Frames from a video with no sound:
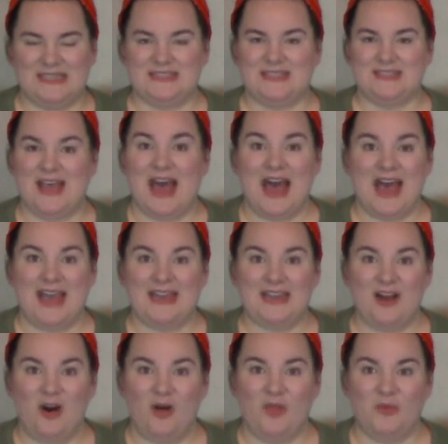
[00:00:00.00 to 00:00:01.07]
He says hi to
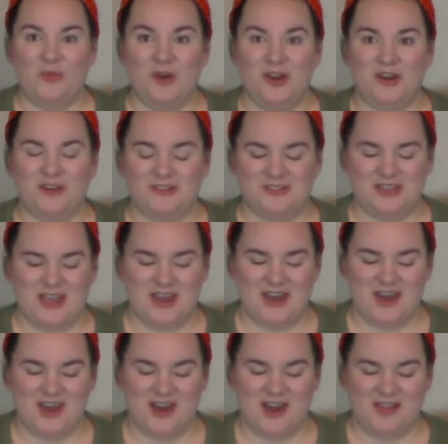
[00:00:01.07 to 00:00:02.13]
all the workers
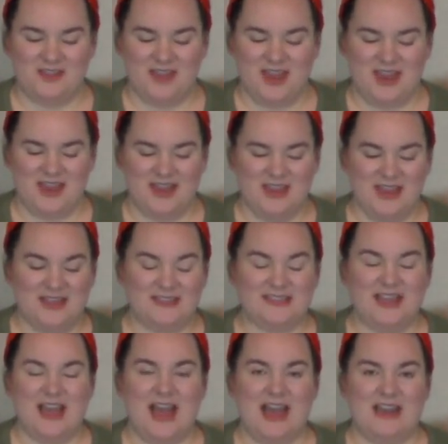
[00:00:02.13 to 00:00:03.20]
there and they
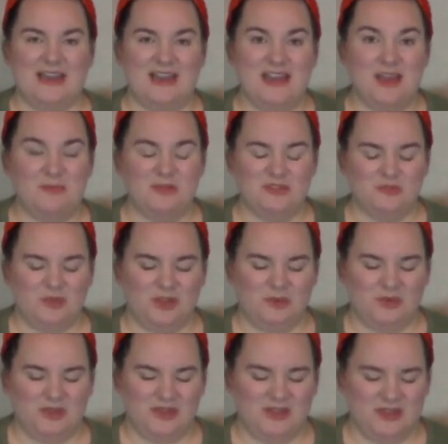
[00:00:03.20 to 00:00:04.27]
say hi to him. It's really,
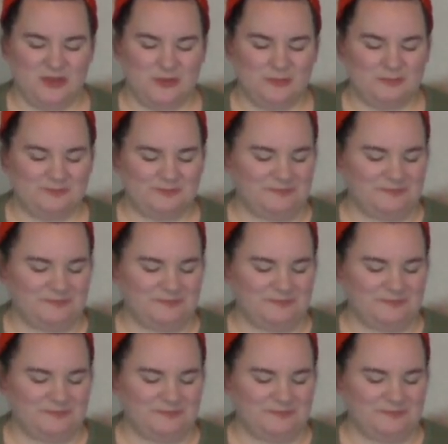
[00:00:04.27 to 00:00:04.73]
really cute.